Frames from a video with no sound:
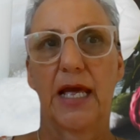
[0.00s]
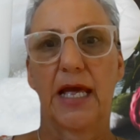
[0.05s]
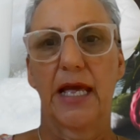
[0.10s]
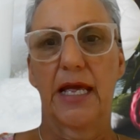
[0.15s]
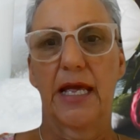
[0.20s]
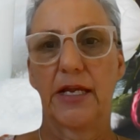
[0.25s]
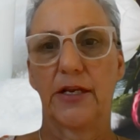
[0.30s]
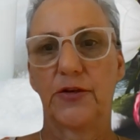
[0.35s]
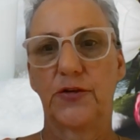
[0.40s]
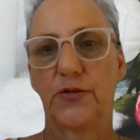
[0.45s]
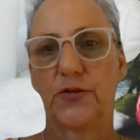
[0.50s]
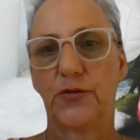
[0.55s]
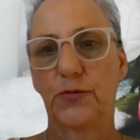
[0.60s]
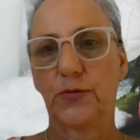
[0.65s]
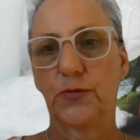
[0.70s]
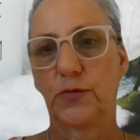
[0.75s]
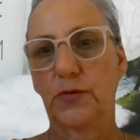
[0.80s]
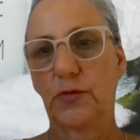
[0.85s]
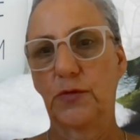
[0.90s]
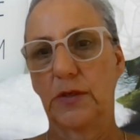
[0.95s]
and
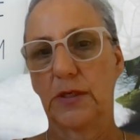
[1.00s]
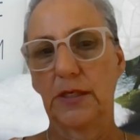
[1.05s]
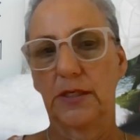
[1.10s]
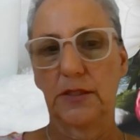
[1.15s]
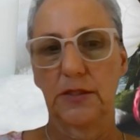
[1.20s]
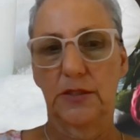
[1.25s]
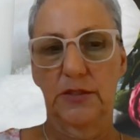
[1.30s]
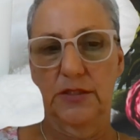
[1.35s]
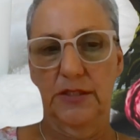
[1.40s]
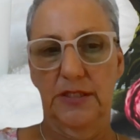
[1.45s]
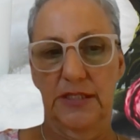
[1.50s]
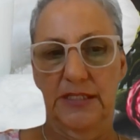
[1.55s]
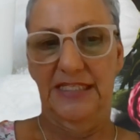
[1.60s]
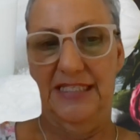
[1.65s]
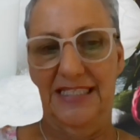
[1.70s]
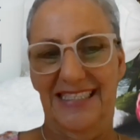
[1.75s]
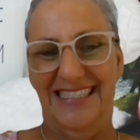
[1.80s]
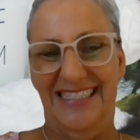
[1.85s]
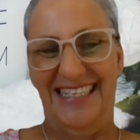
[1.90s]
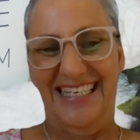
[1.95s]
you're
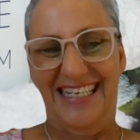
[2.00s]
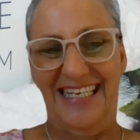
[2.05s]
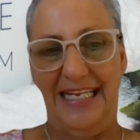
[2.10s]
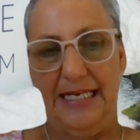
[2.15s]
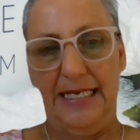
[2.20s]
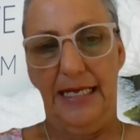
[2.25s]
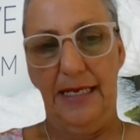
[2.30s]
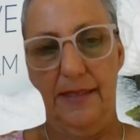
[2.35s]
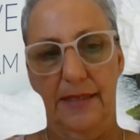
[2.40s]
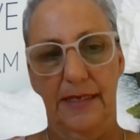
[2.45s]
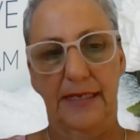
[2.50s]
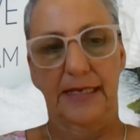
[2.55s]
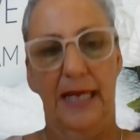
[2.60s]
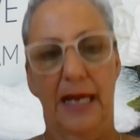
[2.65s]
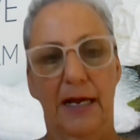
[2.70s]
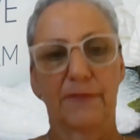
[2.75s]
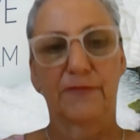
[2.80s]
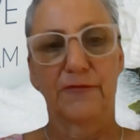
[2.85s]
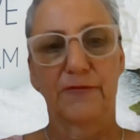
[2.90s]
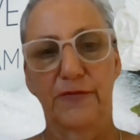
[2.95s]
seeking out the
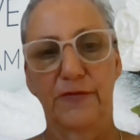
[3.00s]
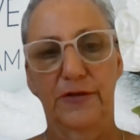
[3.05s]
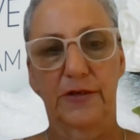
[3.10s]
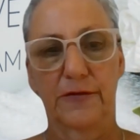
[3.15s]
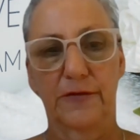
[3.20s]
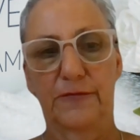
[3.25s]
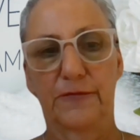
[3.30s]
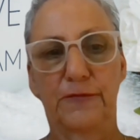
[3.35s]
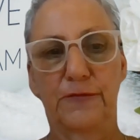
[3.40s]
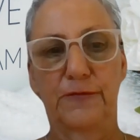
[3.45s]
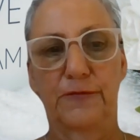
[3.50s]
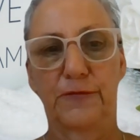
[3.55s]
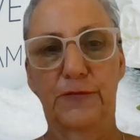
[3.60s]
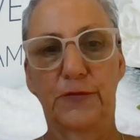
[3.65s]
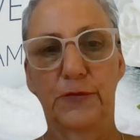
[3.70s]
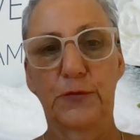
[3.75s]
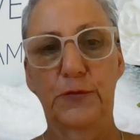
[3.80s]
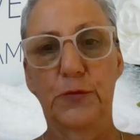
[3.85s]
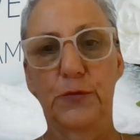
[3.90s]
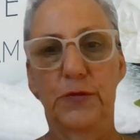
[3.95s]
comfort of
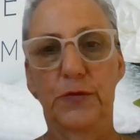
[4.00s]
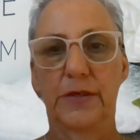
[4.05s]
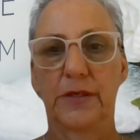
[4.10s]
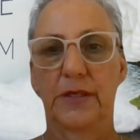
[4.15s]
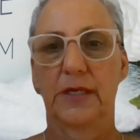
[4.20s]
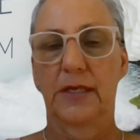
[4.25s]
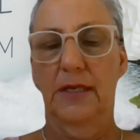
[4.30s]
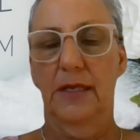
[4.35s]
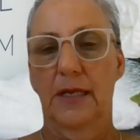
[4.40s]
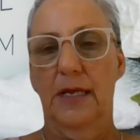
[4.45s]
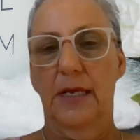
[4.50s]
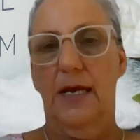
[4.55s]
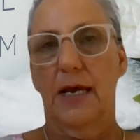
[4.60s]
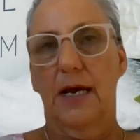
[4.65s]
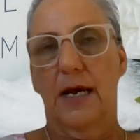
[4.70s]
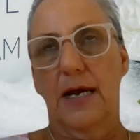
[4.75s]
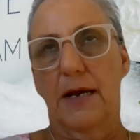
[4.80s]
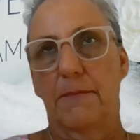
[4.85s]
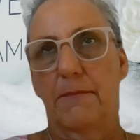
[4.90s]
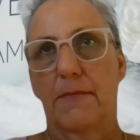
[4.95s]
food.
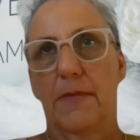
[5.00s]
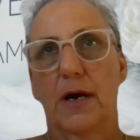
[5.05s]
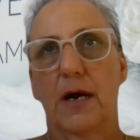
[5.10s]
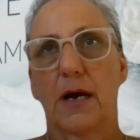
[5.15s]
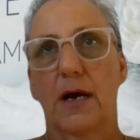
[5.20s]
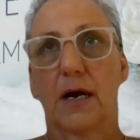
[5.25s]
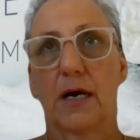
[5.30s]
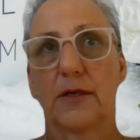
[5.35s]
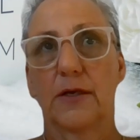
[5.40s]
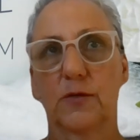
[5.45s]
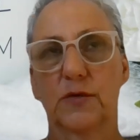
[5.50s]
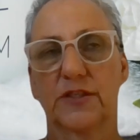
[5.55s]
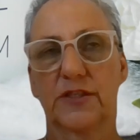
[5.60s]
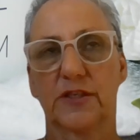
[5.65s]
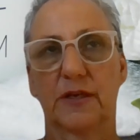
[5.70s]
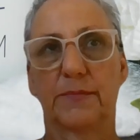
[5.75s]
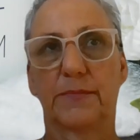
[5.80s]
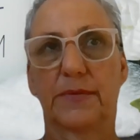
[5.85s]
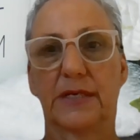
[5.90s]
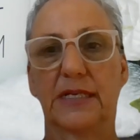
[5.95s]
I
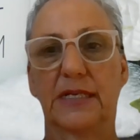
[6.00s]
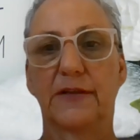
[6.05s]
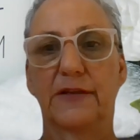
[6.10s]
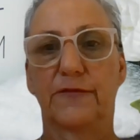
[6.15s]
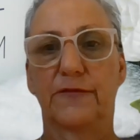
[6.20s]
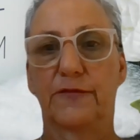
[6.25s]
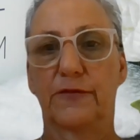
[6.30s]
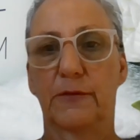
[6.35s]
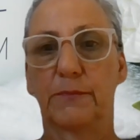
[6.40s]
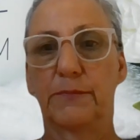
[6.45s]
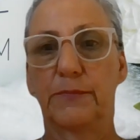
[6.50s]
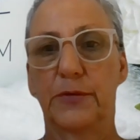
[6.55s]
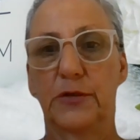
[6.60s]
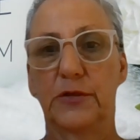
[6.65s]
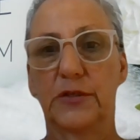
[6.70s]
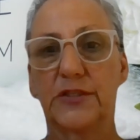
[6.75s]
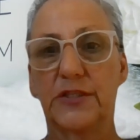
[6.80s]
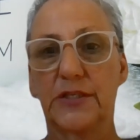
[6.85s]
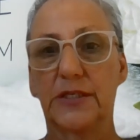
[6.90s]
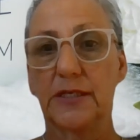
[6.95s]
also believe from
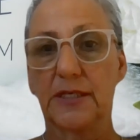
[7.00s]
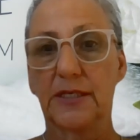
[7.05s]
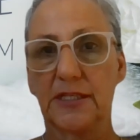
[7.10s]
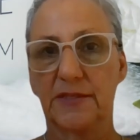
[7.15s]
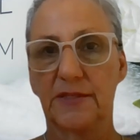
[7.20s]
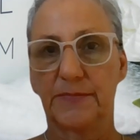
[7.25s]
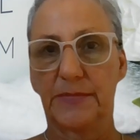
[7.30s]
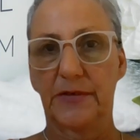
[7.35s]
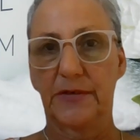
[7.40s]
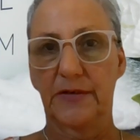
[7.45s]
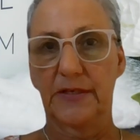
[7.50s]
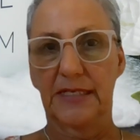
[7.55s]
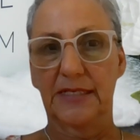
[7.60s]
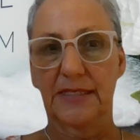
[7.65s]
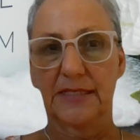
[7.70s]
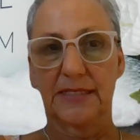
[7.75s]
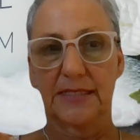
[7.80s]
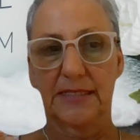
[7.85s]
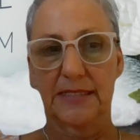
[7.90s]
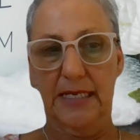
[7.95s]
personal
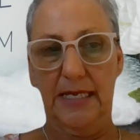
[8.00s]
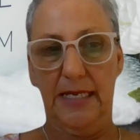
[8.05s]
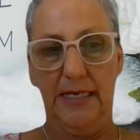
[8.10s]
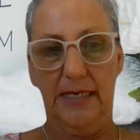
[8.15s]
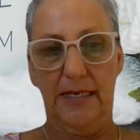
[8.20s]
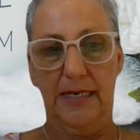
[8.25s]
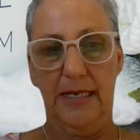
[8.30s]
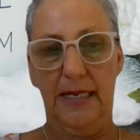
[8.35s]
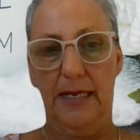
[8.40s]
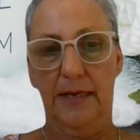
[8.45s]
experience that